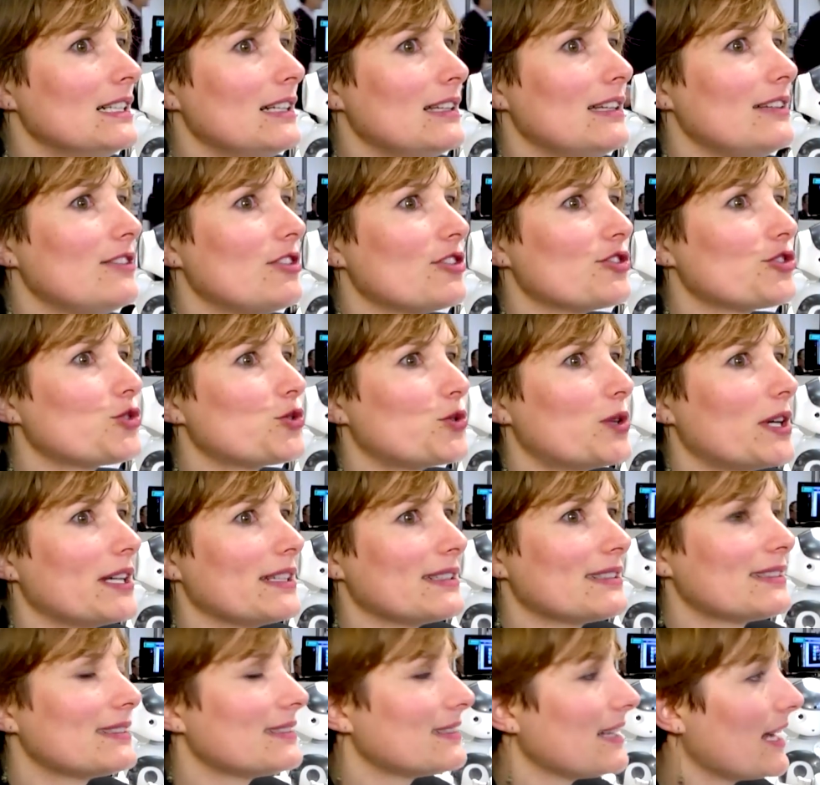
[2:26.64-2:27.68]
little
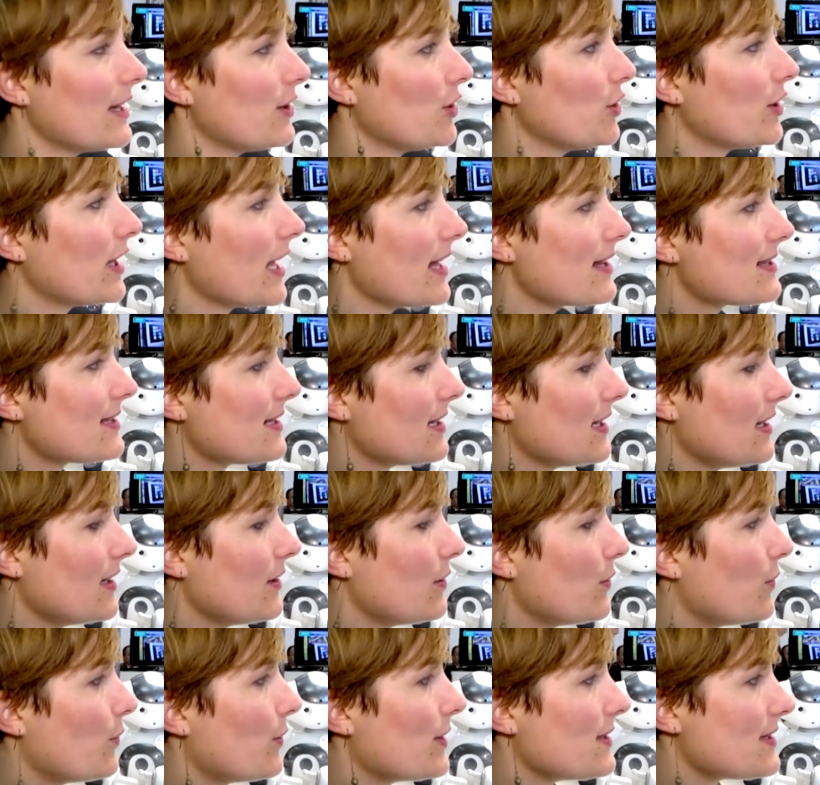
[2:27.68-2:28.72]
stress. And you can
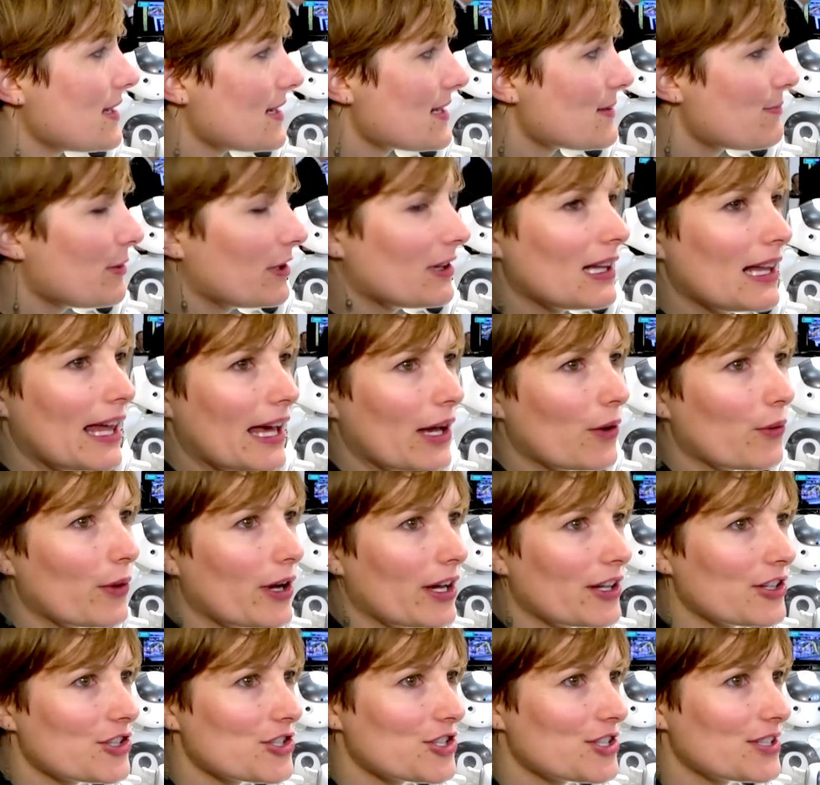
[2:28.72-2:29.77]
see with his body
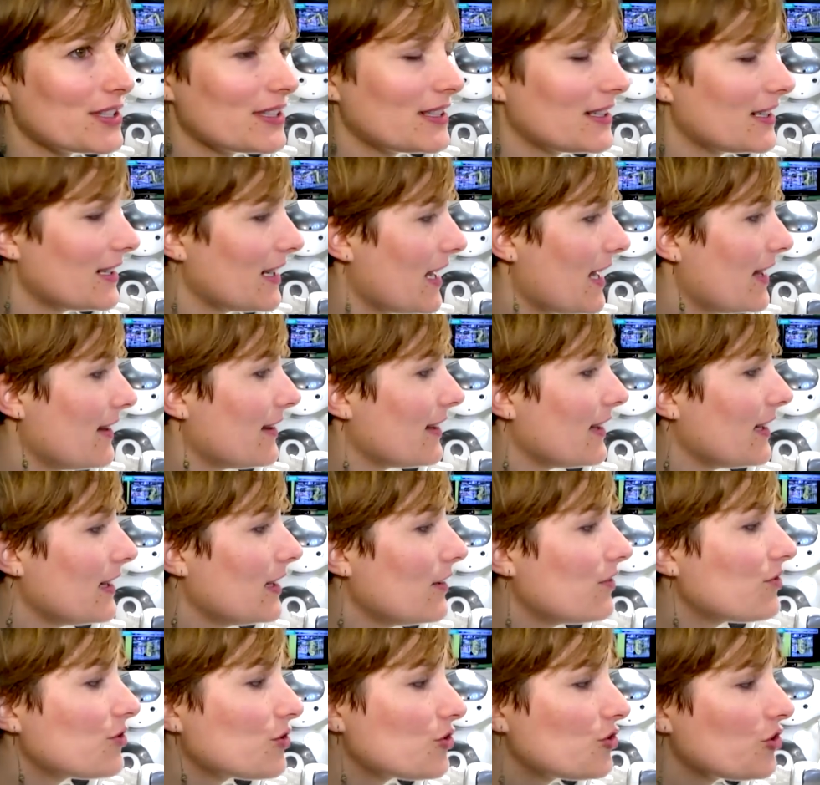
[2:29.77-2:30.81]
language. And
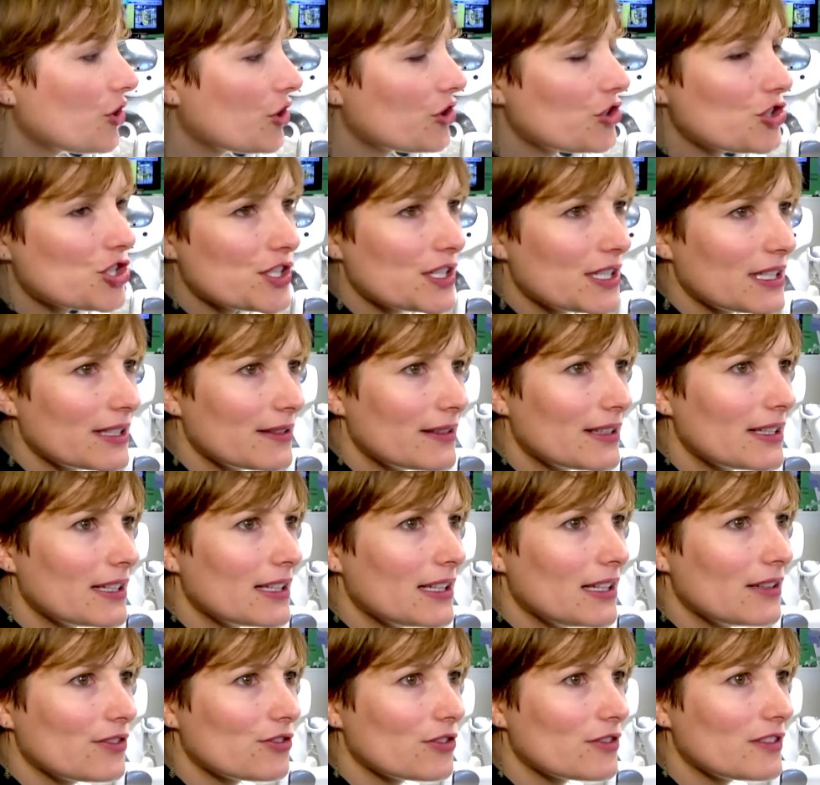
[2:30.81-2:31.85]
if you touch,
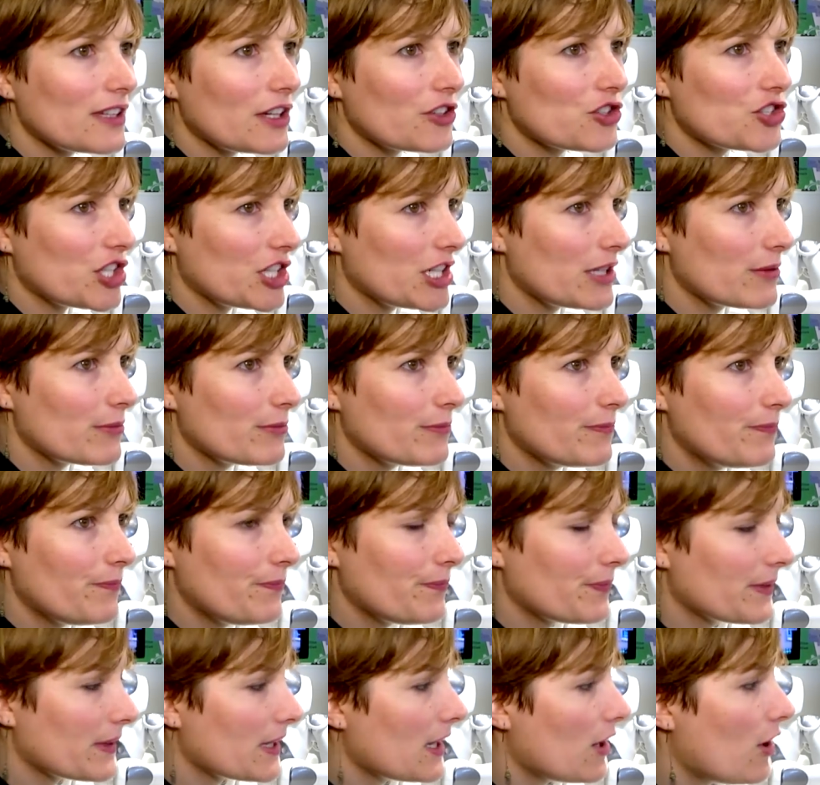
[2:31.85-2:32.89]
if you touch him
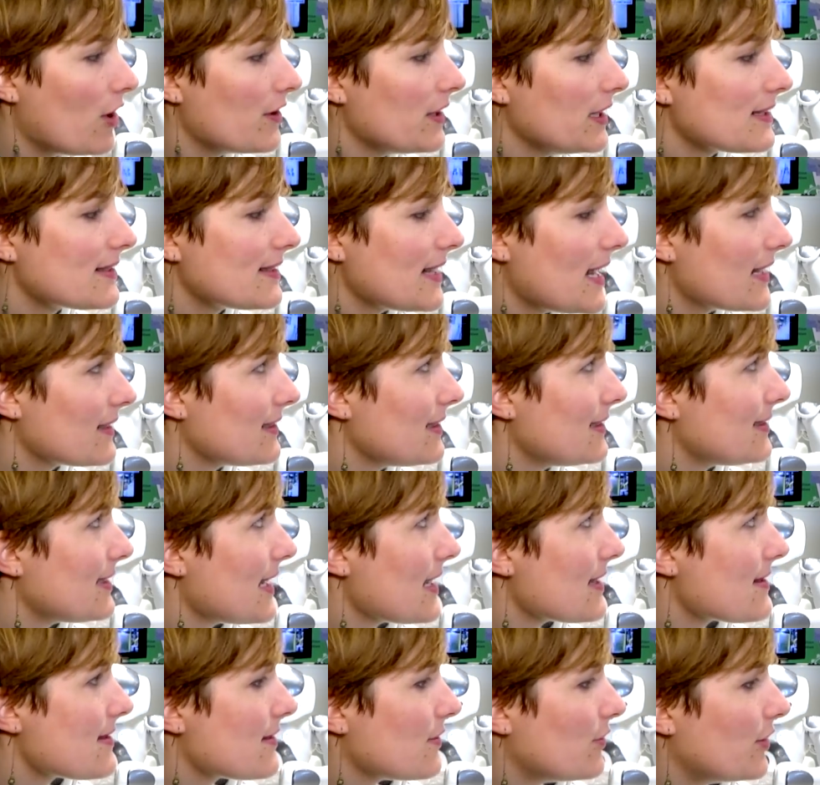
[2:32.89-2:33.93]
on his tactile
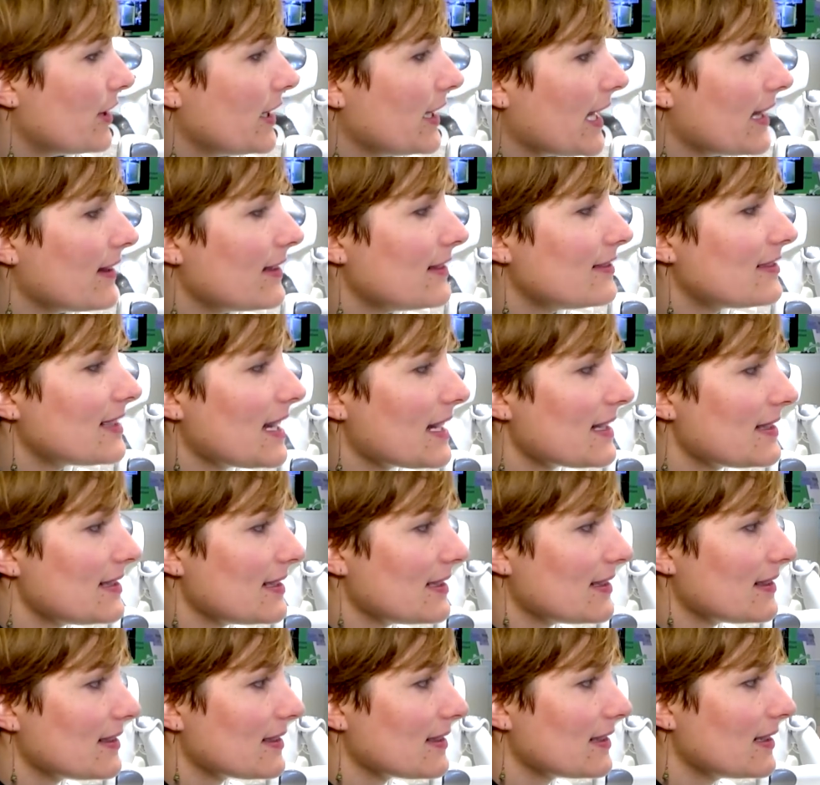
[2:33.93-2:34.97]
sensor, it can detect
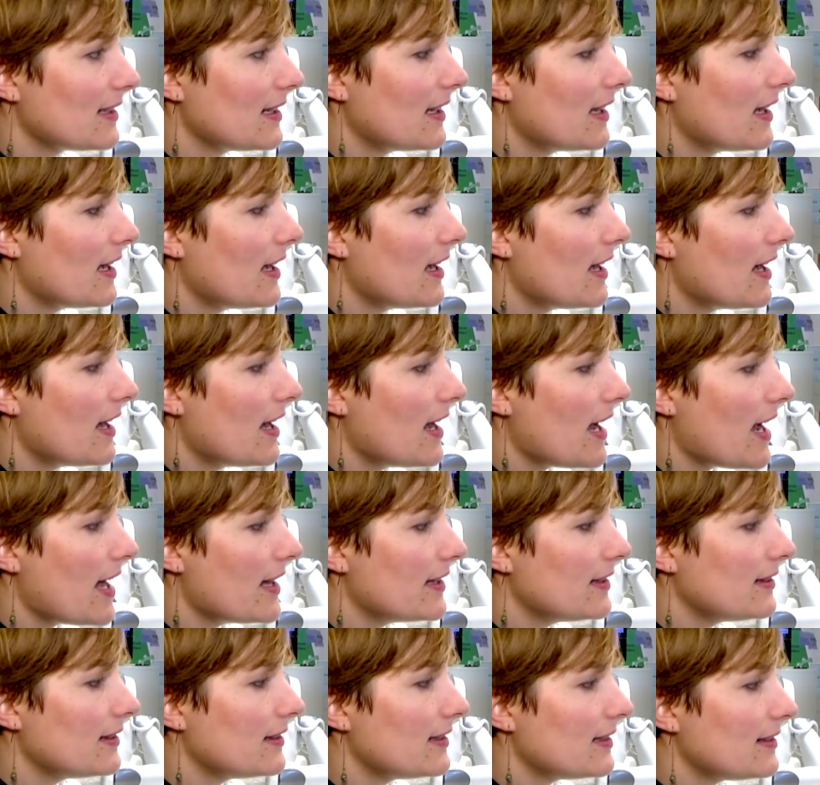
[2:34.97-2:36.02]
it
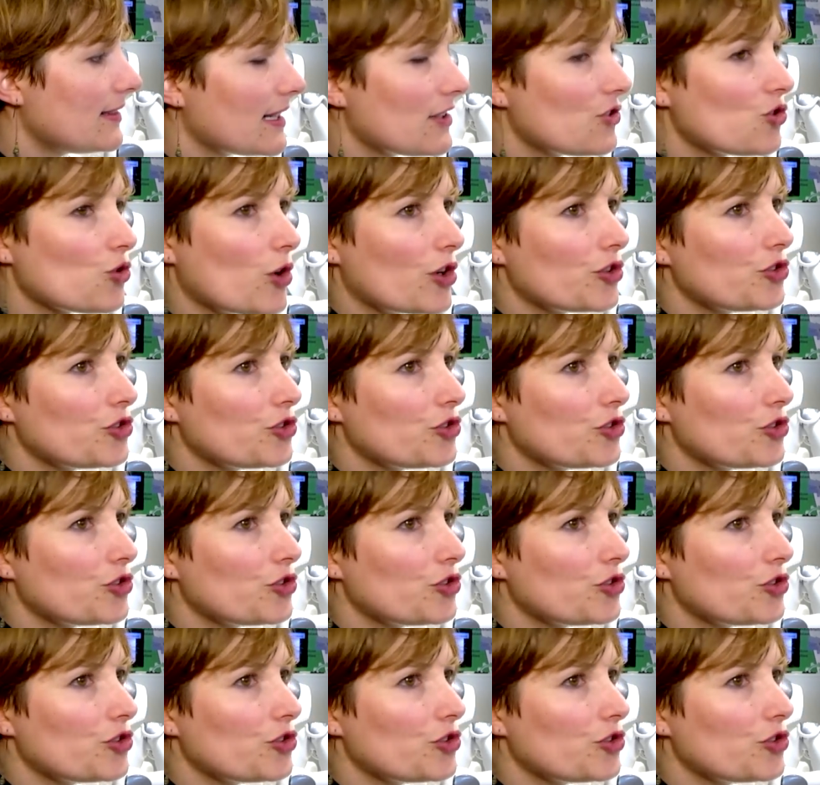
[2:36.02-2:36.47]
and detect you